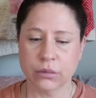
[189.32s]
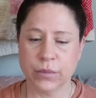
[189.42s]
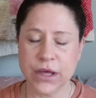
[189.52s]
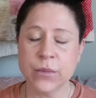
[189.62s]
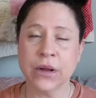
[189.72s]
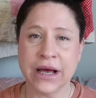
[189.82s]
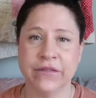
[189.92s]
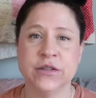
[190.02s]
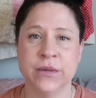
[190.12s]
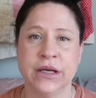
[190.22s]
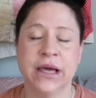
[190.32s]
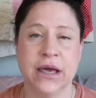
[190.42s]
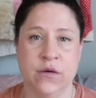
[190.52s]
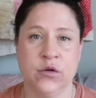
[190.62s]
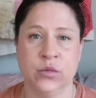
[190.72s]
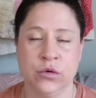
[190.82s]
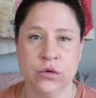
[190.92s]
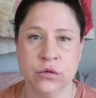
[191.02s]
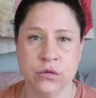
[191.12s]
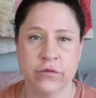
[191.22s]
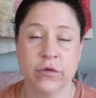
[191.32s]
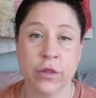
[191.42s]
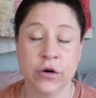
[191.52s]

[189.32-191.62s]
People have to be accountable for